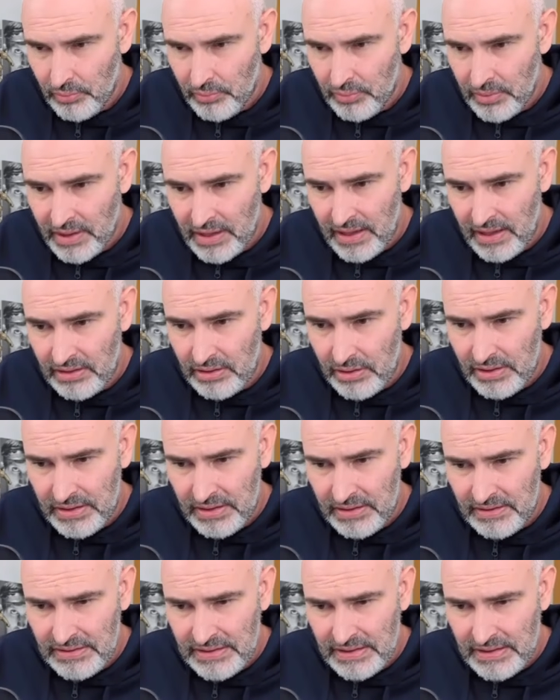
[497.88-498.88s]
I actually
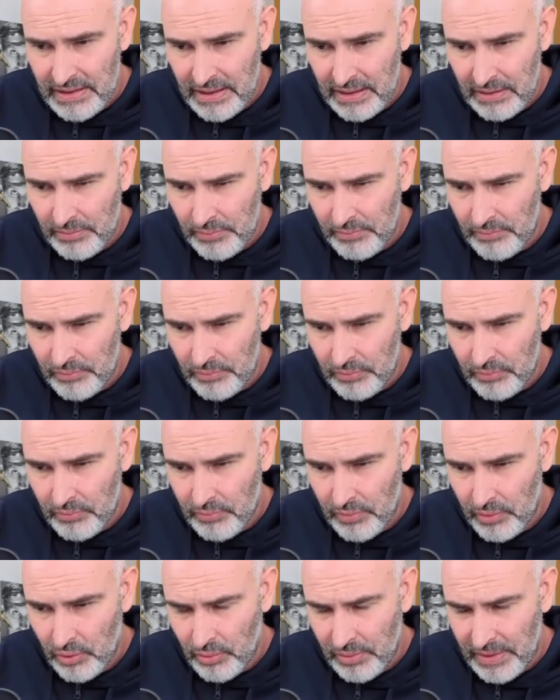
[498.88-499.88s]
didn't see that.
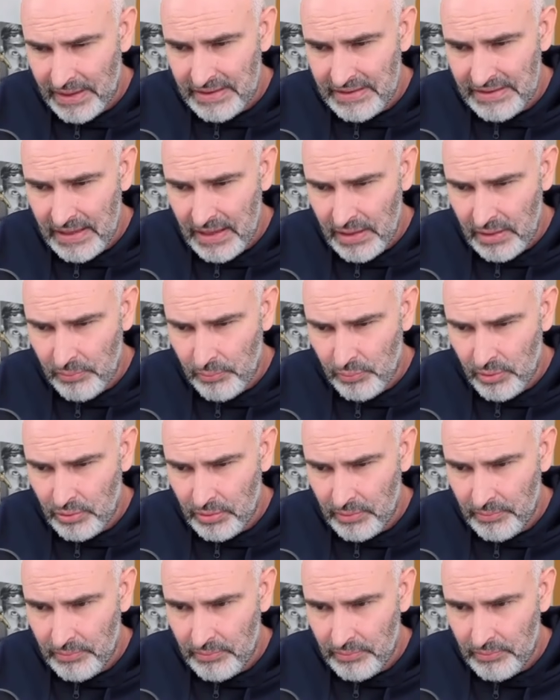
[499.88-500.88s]
Oh, that's
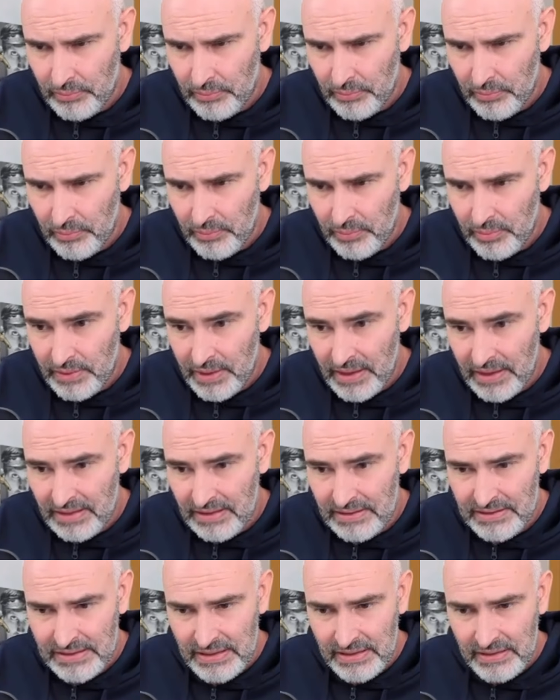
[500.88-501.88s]
terrible. I
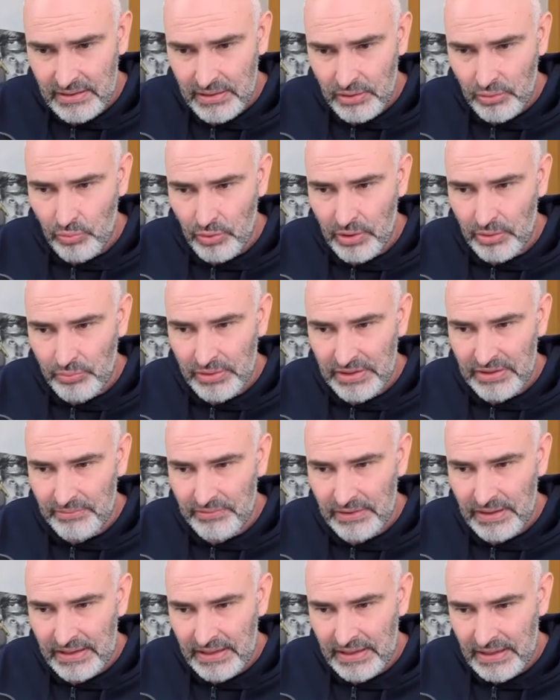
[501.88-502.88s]
didn't see that the queen was
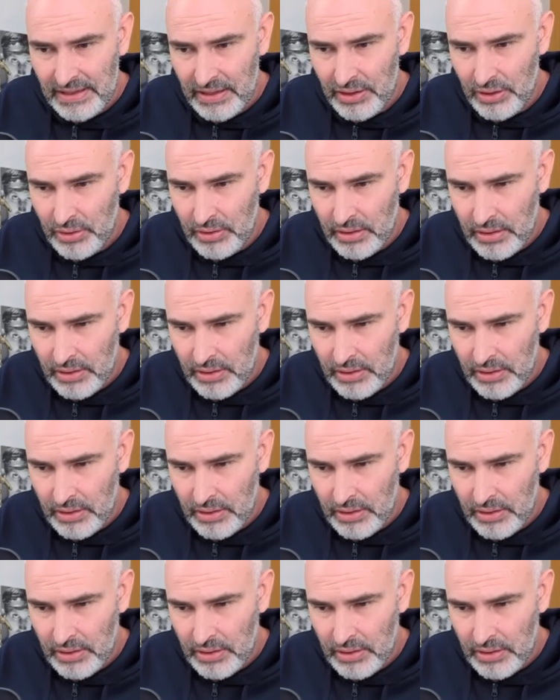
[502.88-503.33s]
defending here.